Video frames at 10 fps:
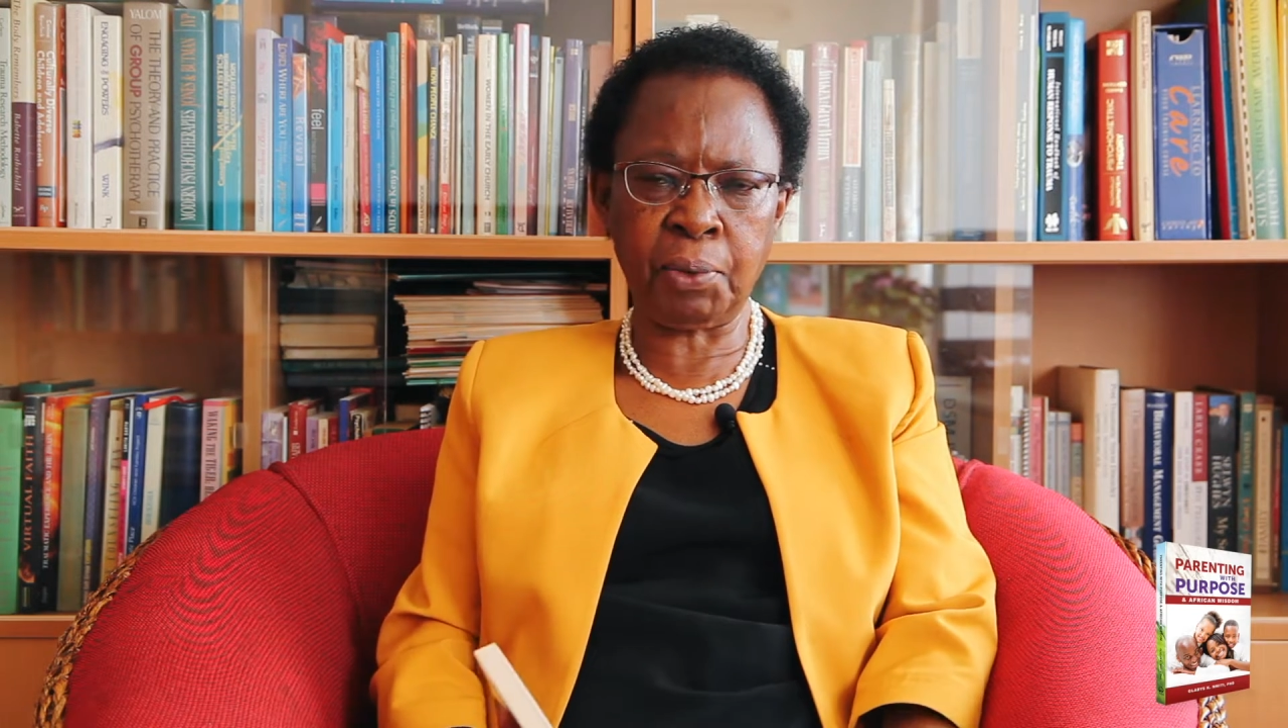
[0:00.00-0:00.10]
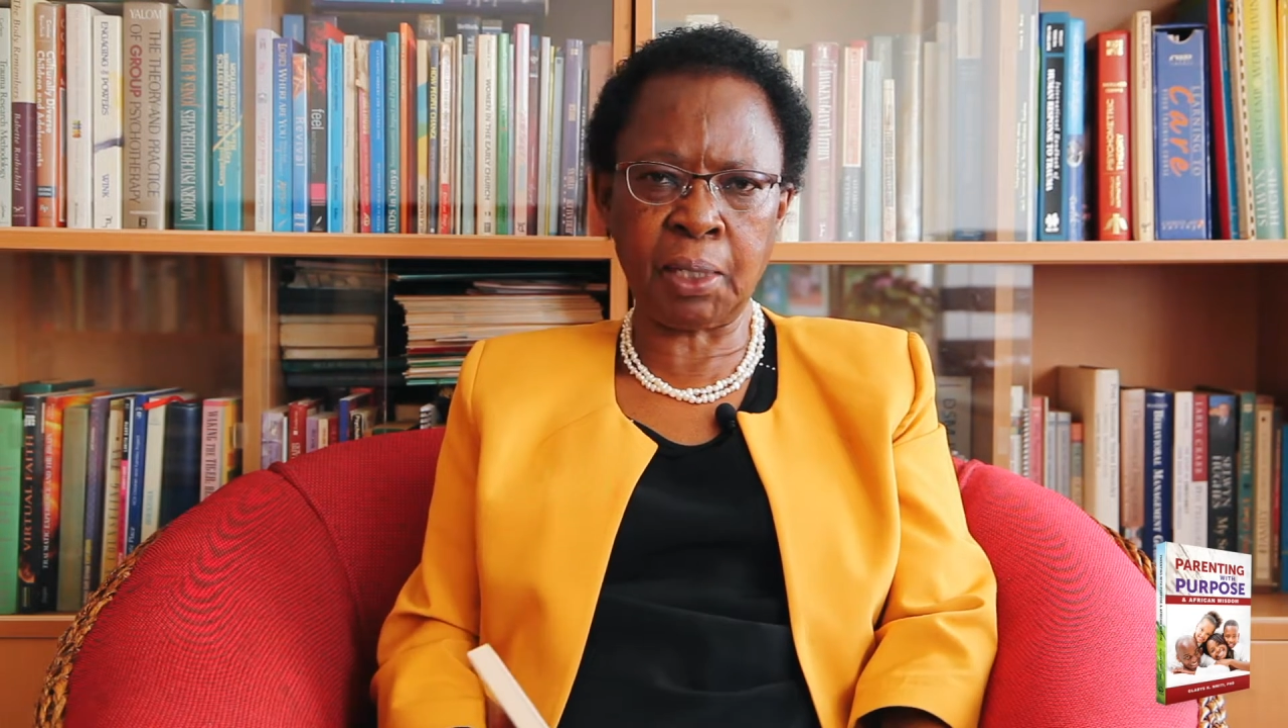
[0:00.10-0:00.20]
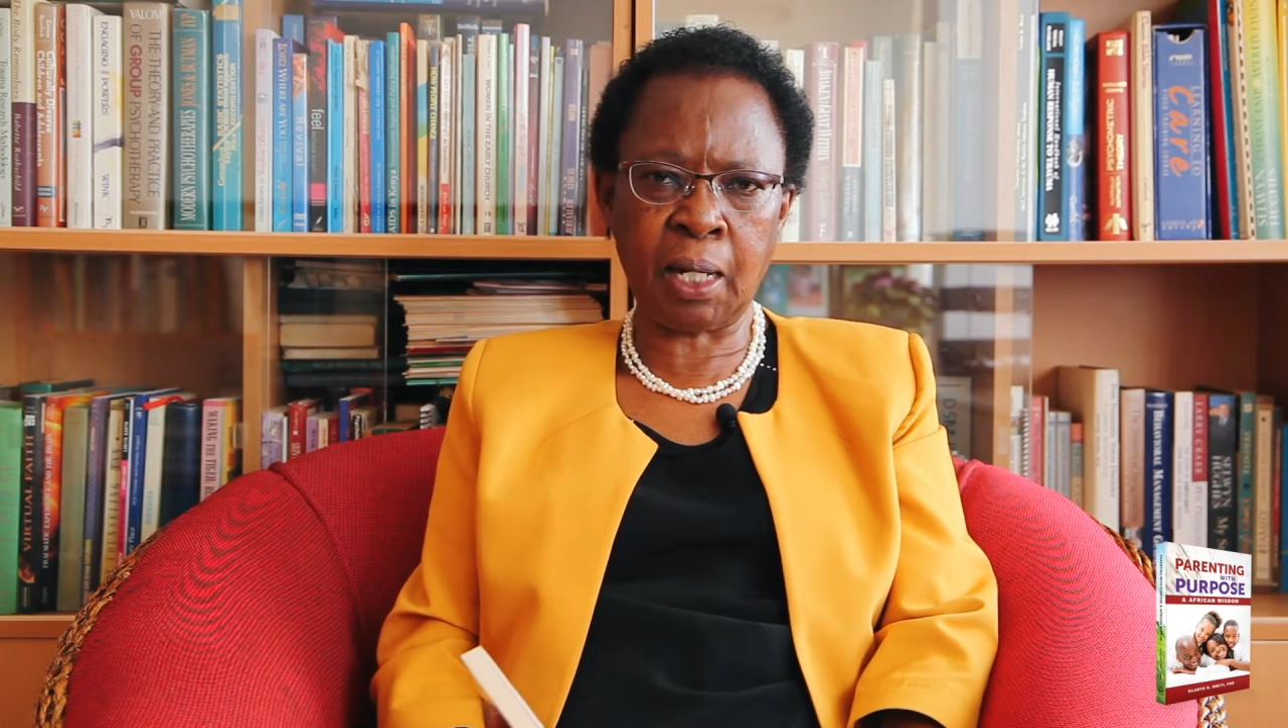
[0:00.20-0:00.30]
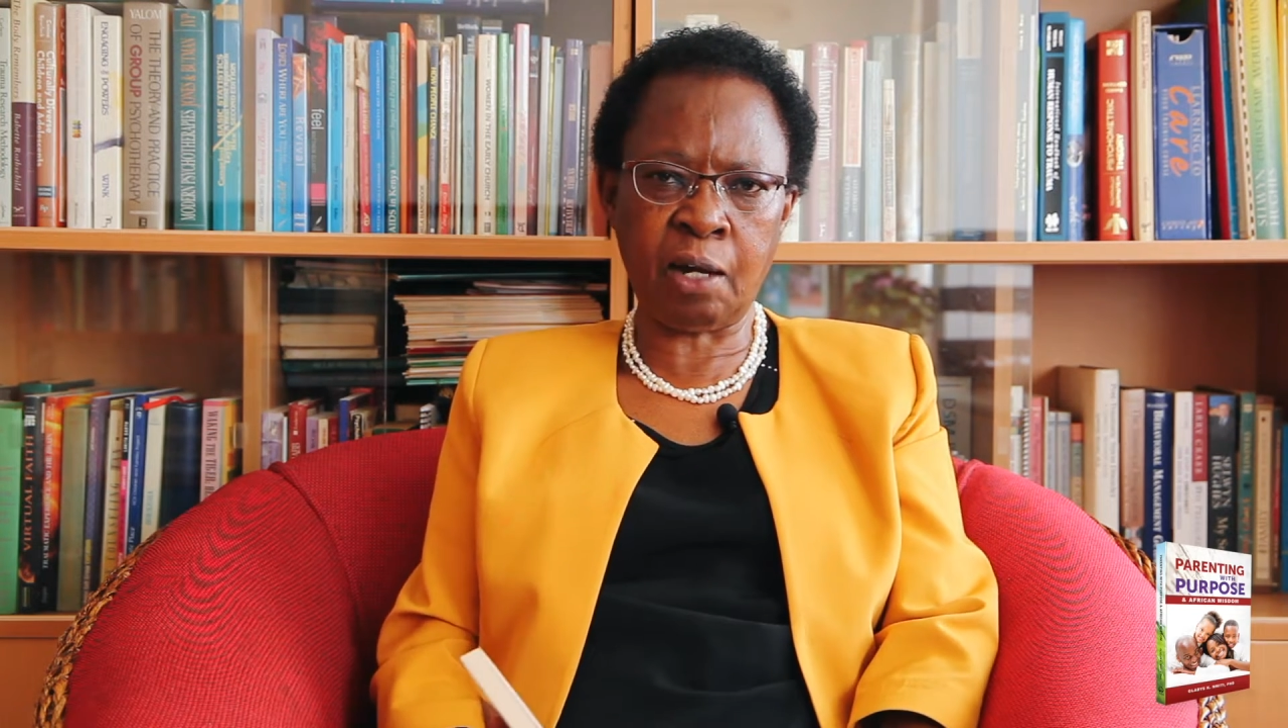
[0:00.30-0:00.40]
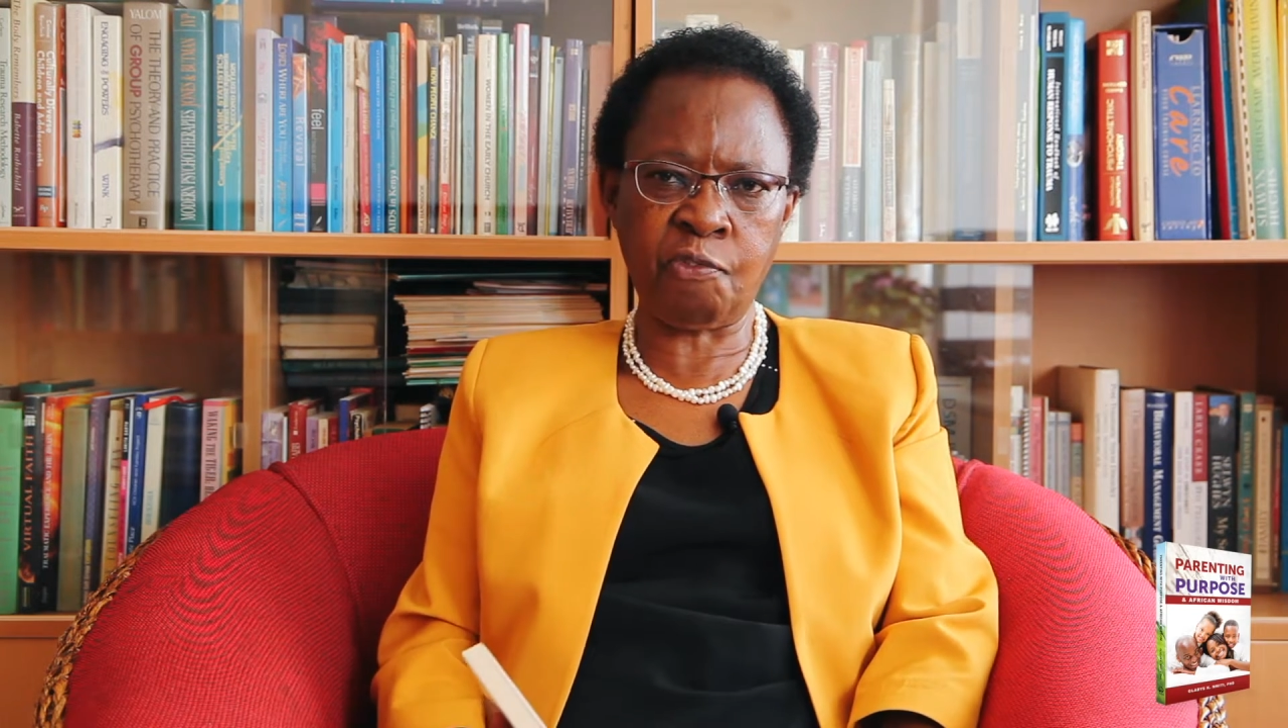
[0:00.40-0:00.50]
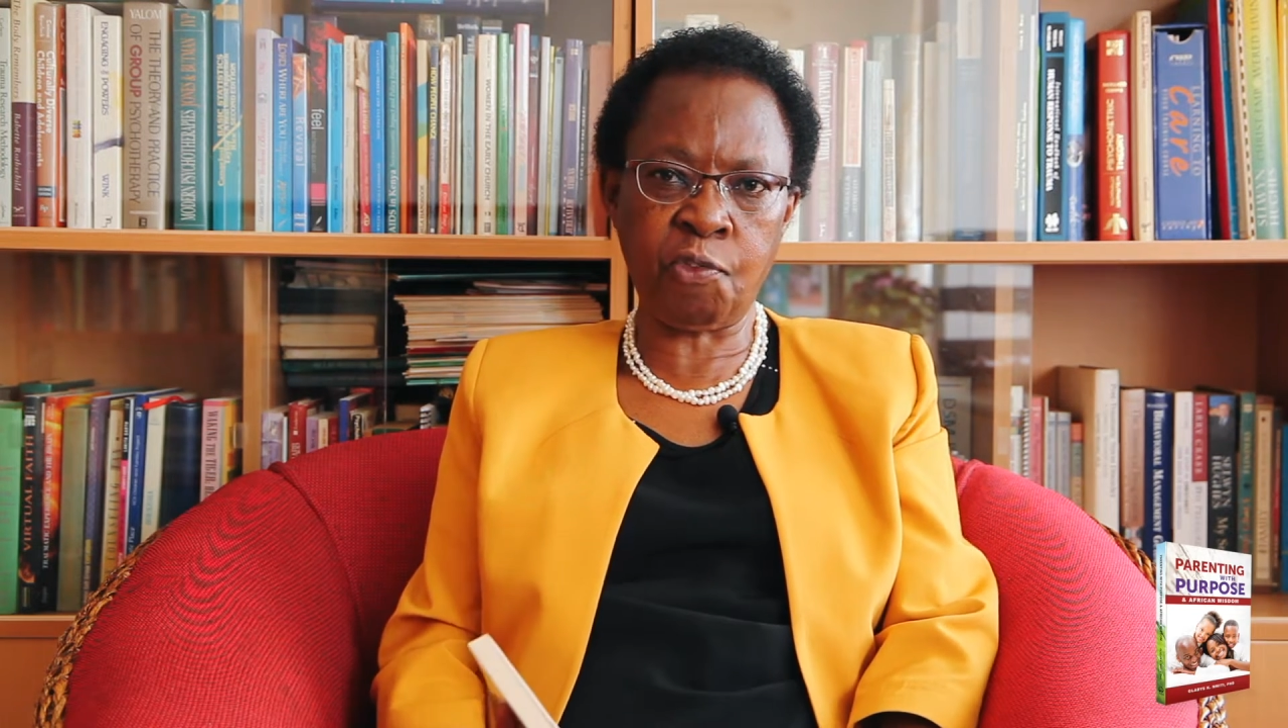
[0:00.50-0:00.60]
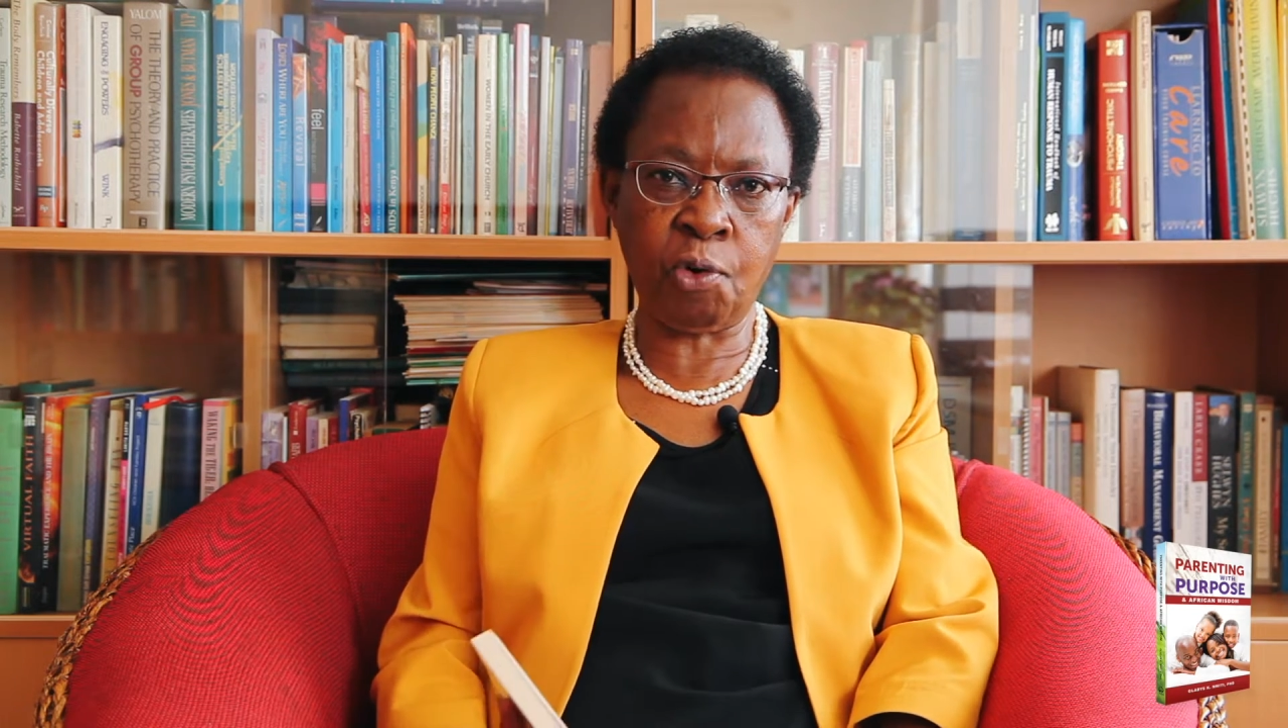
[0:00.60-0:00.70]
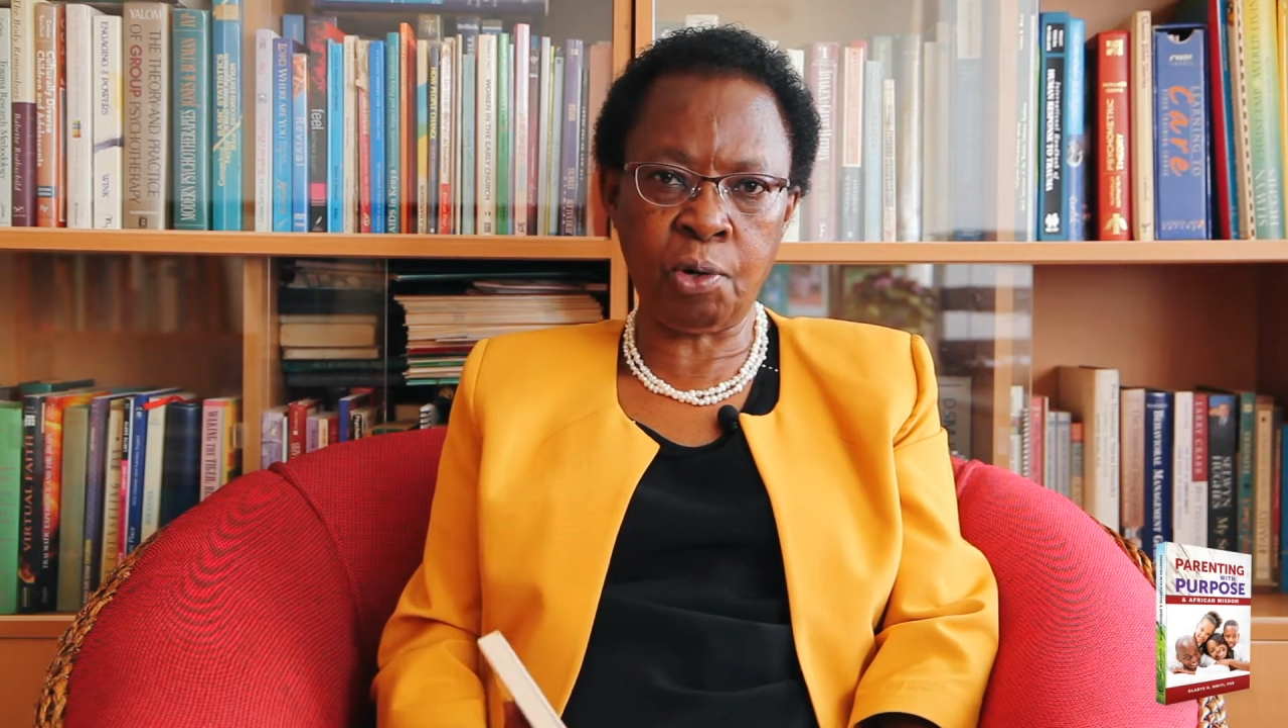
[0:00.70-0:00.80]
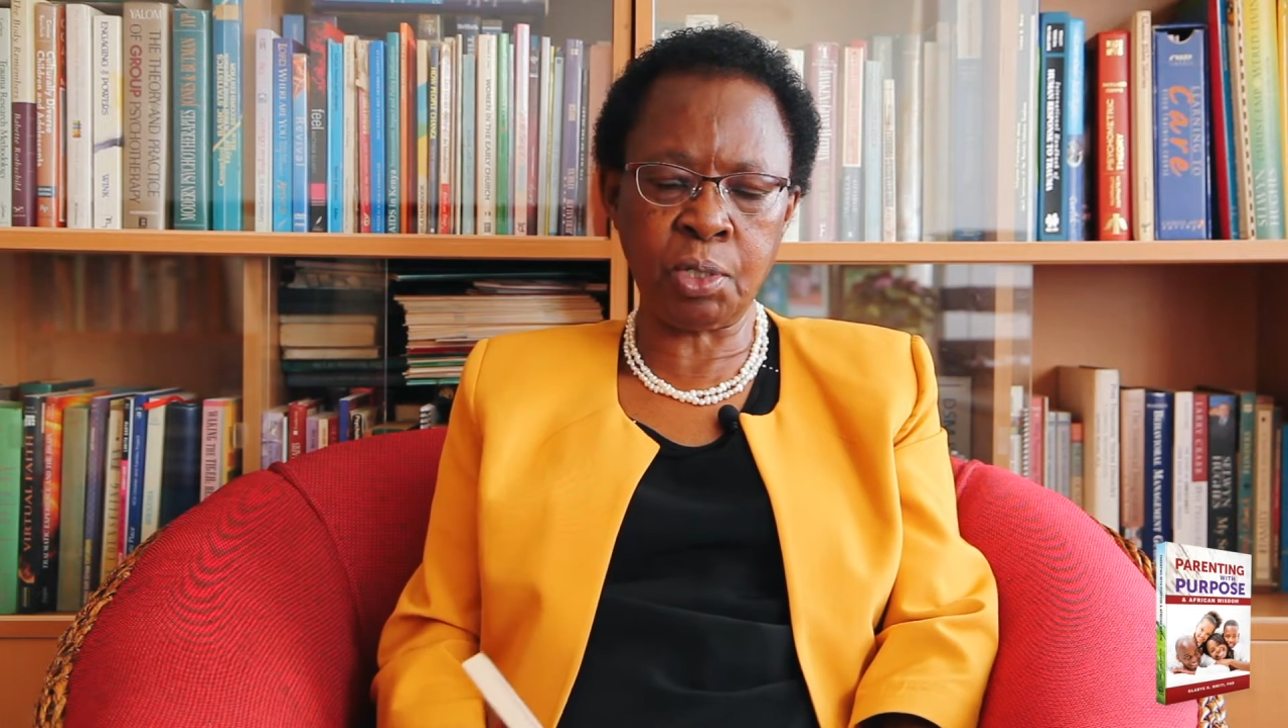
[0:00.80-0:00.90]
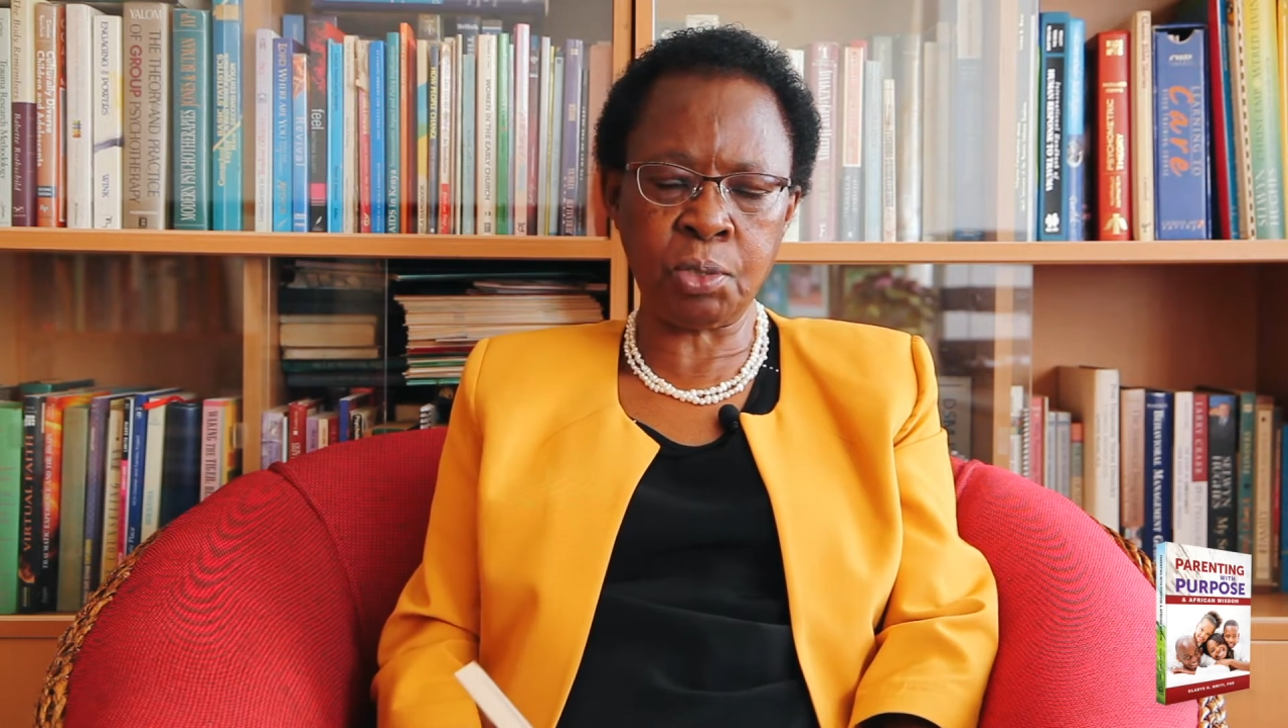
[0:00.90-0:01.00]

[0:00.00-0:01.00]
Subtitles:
we can afford